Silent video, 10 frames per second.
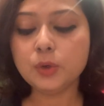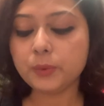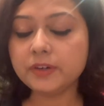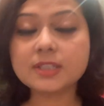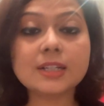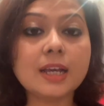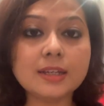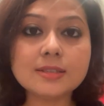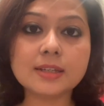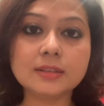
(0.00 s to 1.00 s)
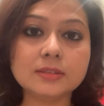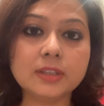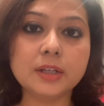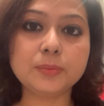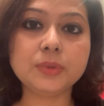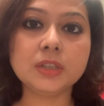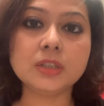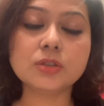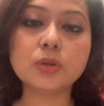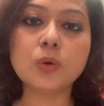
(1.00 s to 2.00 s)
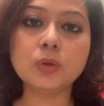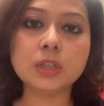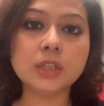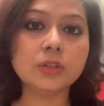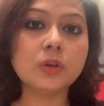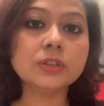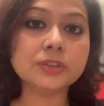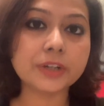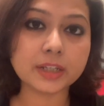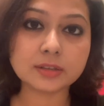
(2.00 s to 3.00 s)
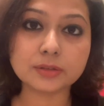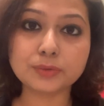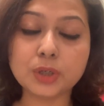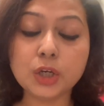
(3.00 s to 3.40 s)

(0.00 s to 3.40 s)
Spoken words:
whereas client-centered therapy is wholly non-directive,